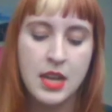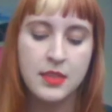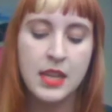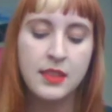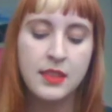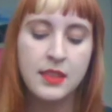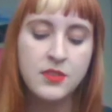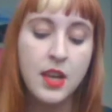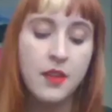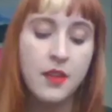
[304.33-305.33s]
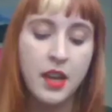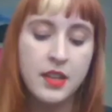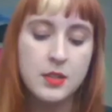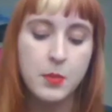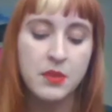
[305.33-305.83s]
They lived on the cusp
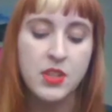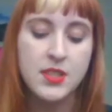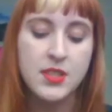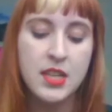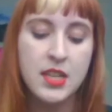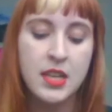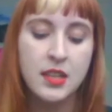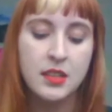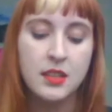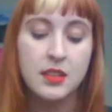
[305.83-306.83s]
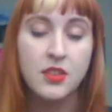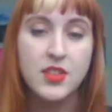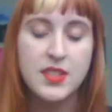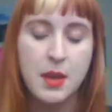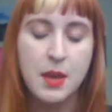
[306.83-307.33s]
of the city near the
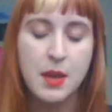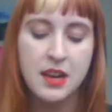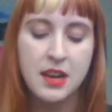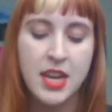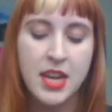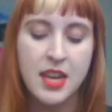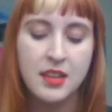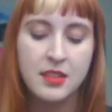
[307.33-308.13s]
cemetery.